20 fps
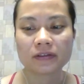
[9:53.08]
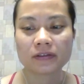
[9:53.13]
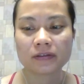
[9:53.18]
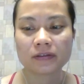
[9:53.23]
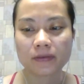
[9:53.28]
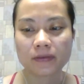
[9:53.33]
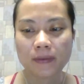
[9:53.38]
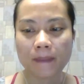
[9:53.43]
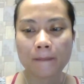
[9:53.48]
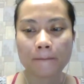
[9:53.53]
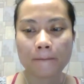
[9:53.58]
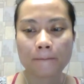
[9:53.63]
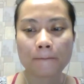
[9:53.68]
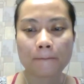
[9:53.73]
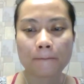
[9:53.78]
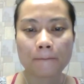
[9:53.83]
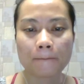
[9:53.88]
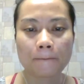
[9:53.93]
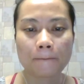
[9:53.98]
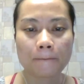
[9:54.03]
Yeah.
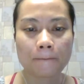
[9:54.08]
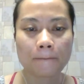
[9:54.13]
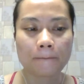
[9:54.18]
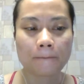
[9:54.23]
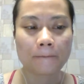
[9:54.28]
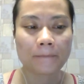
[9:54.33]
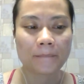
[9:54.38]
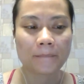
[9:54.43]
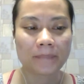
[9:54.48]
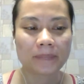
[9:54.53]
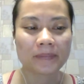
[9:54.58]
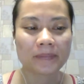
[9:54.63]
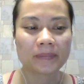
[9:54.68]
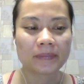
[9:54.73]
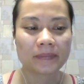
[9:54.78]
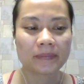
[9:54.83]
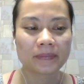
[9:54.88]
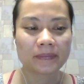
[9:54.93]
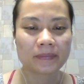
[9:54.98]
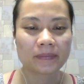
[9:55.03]
That's uh thank
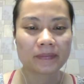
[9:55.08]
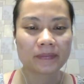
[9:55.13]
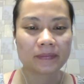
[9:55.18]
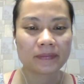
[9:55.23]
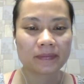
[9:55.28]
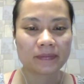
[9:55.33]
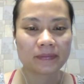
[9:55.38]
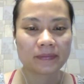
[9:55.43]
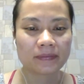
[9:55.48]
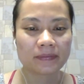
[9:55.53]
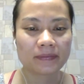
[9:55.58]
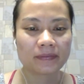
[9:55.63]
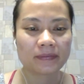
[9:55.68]
you, Isla.